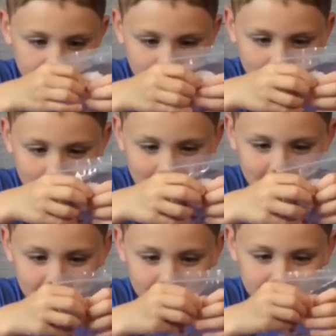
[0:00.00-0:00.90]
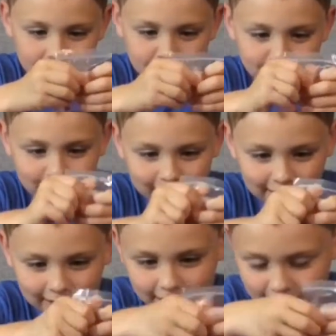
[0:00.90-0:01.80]
maybe these can be the nose
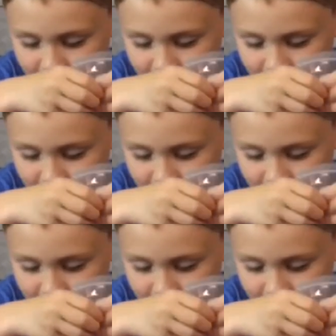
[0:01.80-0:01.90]
rings or